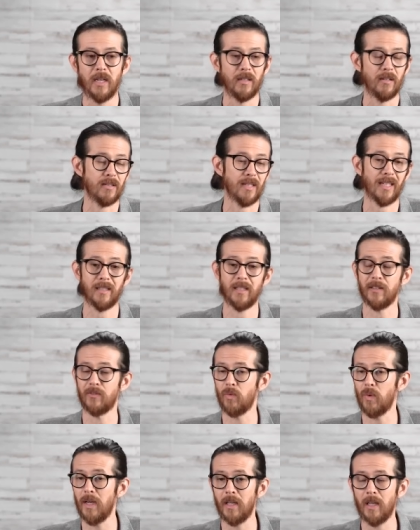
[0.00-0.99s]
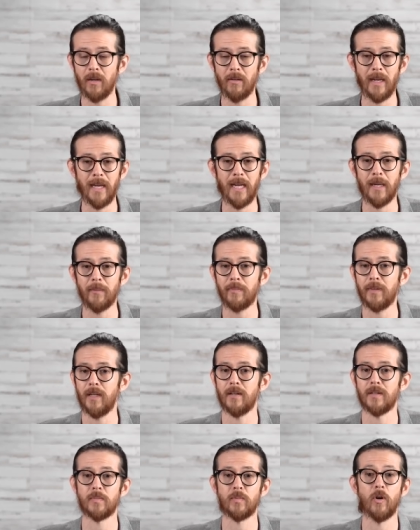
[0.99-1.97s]
There's like LiveWello app,
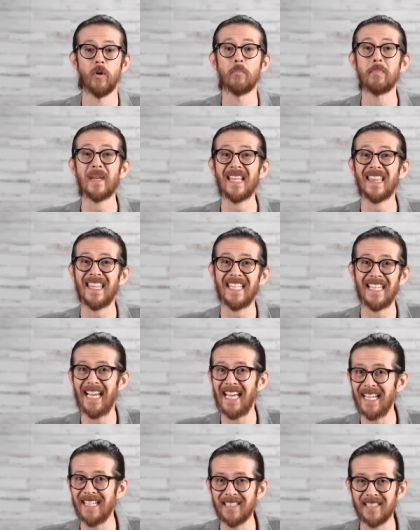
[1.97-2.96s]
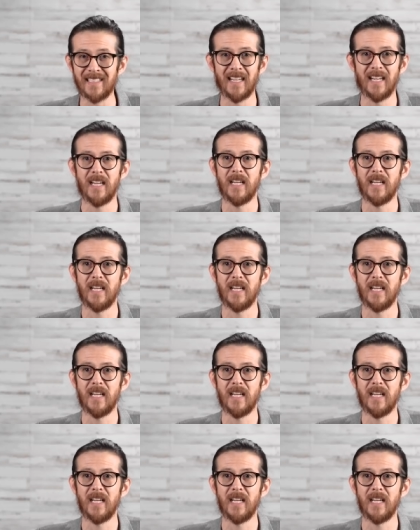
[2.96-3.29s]
there's Promethease,